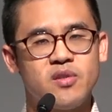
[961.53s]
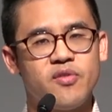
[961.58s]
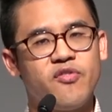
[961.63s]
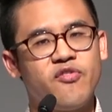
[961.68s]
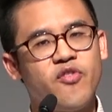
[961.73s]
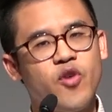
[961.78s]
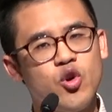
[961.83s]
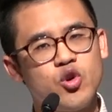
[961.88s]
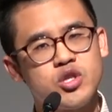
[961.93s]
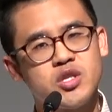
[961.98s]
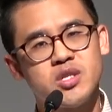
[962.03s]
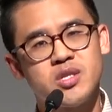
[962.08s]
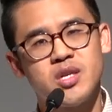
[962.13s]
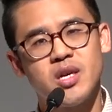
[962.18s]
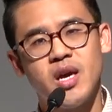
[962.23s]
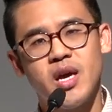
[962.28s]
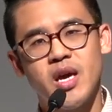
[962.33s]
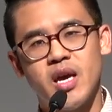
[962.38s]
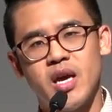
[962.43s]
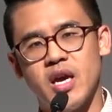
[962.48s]
first
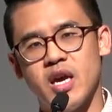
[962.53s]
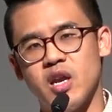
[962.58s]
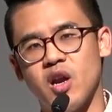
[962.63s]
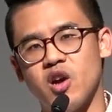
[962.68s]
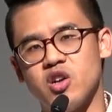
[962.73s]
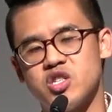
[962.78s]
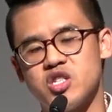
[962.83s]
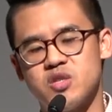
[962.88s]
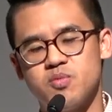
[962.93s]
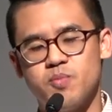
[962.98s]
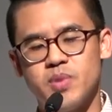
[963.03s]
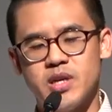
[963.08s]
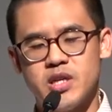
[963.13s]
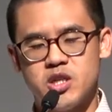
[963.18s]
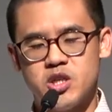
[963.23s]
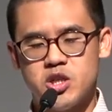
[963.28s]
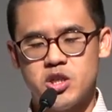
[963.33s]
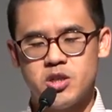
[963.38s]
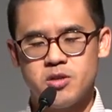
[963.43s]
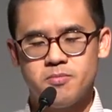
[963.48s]
in our
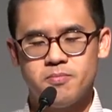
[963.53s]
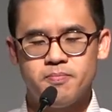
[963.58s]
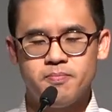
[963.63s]
speech.